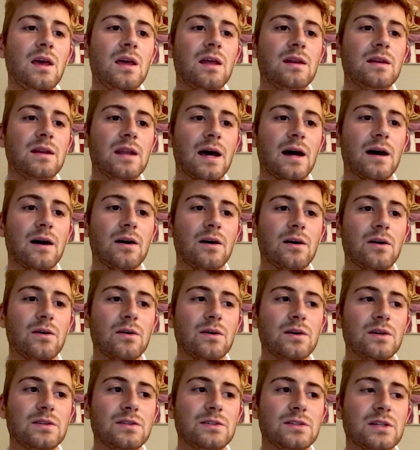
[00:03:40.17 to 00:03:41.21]
Now,
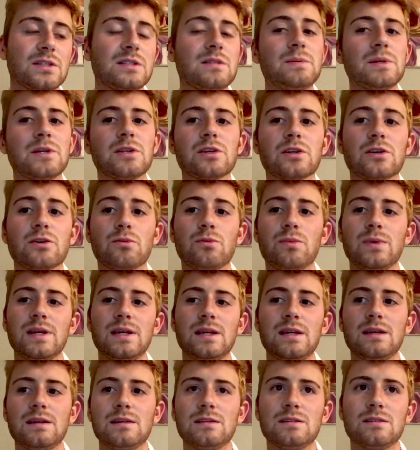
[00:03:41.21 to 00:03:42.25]
just to be clear,
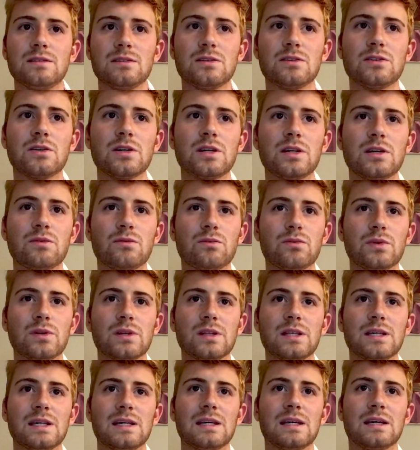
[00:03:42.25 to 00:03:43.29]
we couldn't
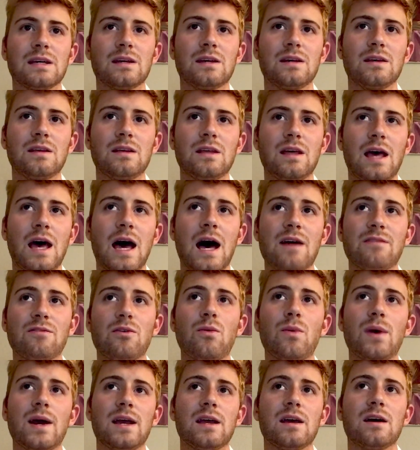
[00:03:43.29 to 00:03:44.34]
really have a
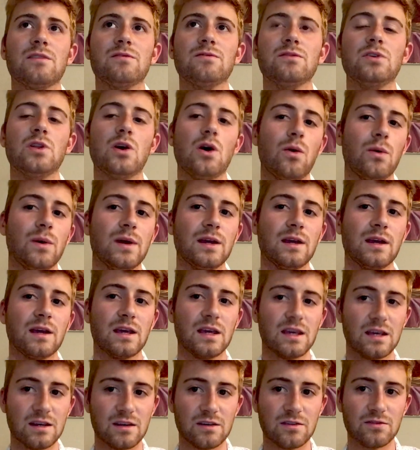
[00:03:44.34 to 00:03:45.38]
way of knowing
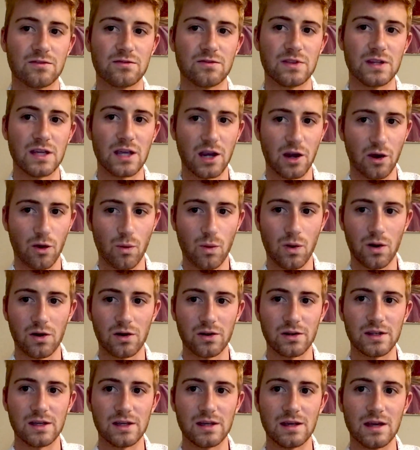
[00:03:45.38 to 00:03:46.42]
if the air
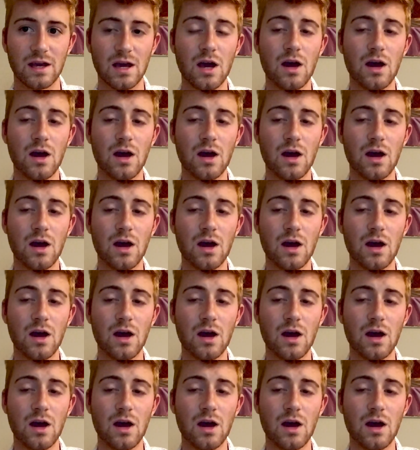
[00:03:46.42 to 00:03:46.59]
quality